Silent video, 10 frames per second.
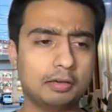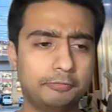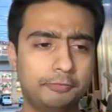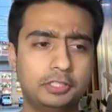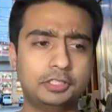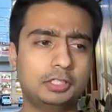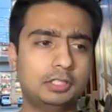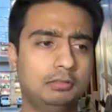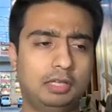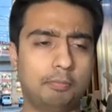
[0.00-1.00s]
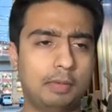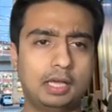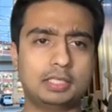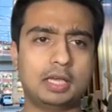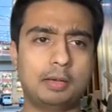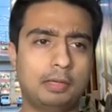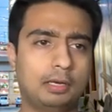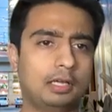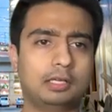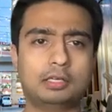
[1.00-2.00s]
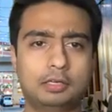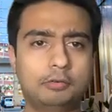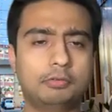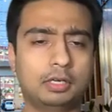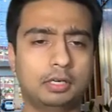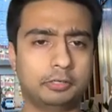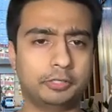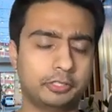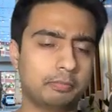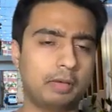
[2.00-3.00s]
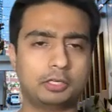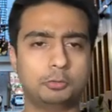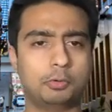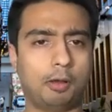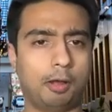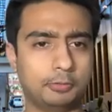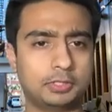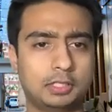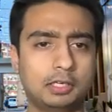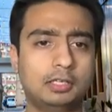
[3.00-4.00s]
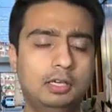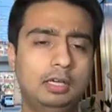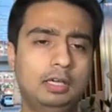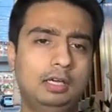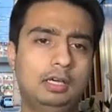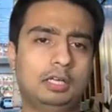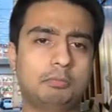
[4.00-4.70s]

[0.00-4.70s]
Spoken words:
finished it, gave my exam, and like returned back to where I was staying at